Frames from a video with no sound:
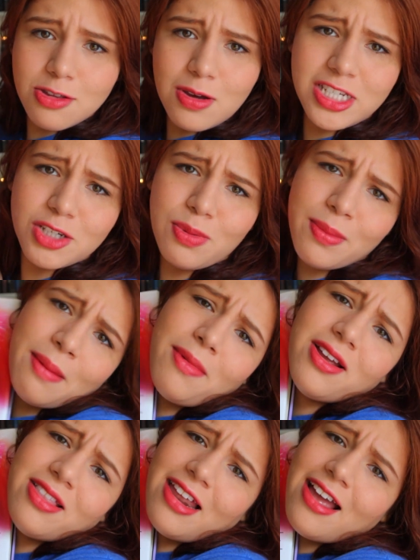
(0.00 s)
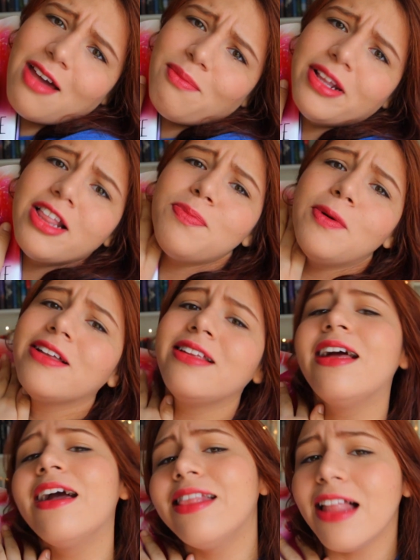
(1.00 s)
So I just remember that I had read this book, and
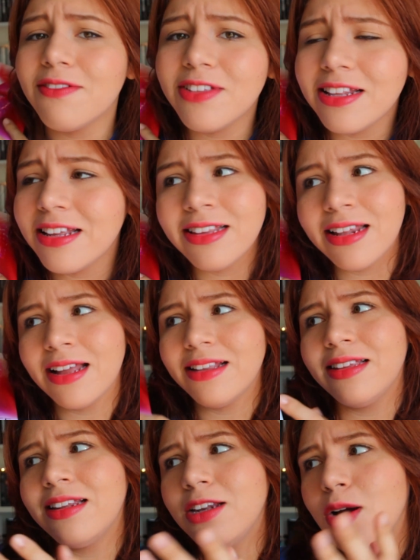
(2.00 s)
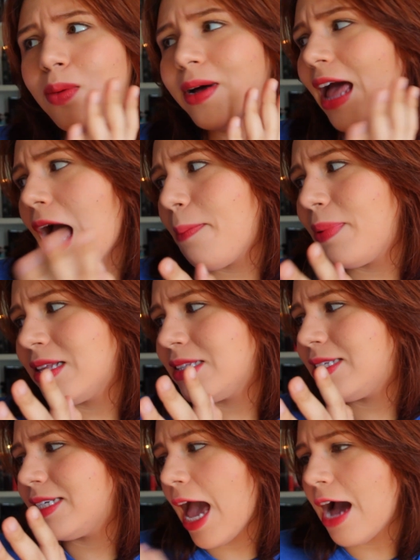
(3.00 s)
that I had loved it, and then I didn't know what
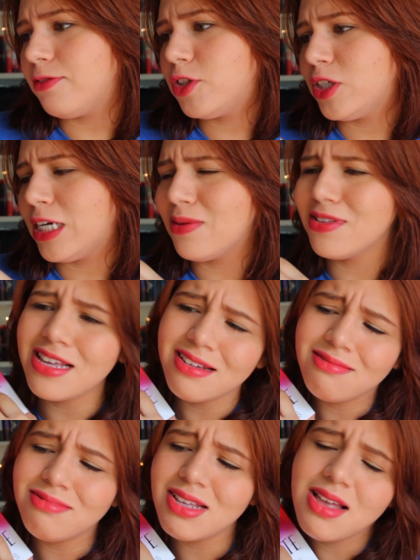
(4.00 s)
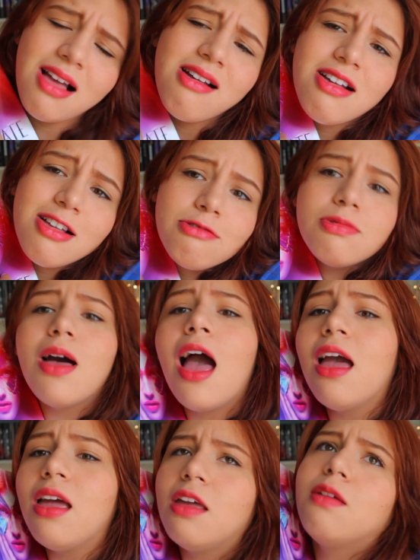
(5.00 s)
happened after, and I was like, wah,
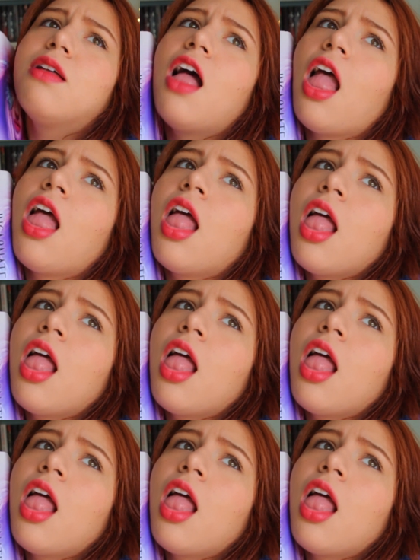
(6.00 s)
wah.